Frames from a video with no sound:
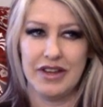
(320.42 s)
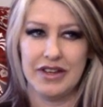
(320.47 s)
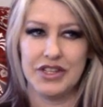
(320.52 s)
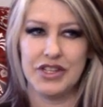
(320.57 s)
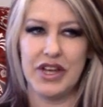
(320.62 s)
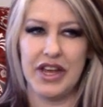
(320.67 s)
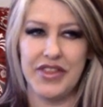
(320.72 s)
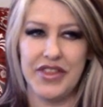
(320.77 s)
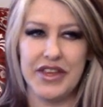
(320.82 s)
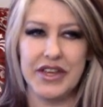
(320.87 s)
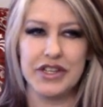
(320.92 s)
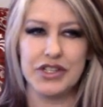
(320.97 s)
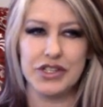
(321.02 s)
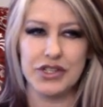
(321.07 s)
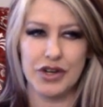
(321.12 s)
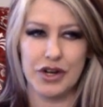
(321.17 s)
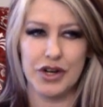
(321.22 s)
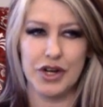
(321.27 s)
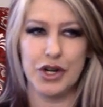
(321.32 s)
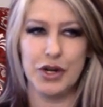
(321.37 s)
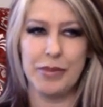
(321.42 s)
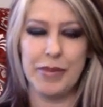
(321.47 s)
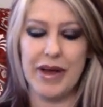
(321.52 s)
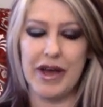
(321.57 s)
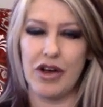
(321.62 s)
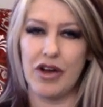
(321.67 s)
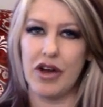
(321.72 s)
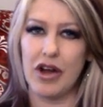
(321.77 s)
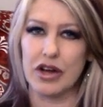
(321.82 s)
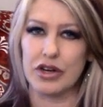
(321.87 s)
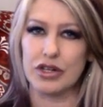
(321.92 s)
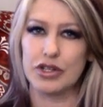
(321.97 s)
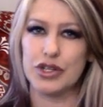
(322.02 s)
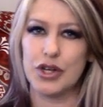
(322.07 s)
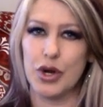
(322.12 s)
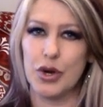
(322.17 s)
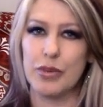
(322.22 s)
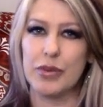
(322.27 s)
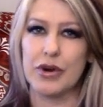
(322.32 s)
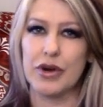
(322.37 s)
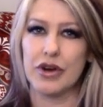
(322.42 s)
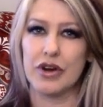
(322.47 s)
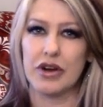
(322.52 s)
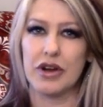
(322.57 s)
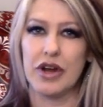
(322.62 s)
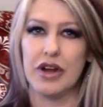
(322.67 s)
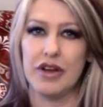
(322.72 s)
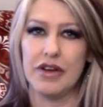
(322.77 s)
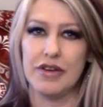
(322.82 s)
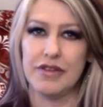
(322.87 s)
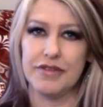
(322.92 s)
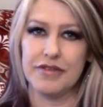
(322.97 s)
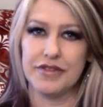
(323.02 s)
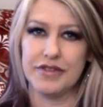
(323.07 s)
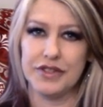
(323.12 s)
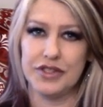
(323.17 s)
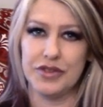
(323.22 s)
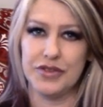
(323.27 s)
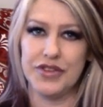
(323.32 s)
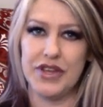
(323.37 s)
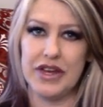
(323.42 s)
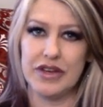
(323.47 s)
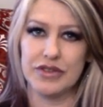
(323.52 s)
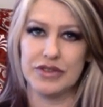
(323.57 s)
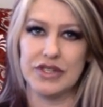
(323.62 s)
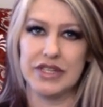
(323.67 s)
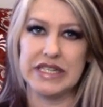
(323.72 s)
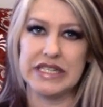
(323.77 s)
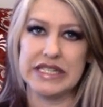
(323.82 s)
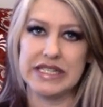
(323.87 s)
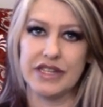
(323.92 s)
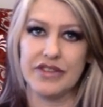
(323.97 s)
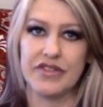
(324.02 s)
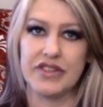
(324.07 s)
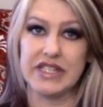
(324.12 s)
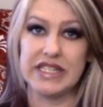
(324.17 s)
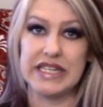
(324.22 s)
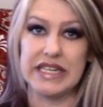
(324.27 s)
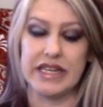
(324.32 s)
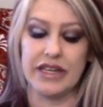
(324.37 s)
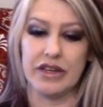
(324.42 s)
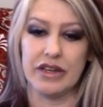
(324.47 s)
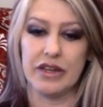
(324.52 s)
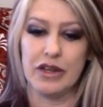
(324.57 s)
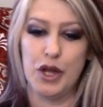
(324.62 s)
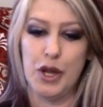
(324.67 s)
I think it started about October of 2017.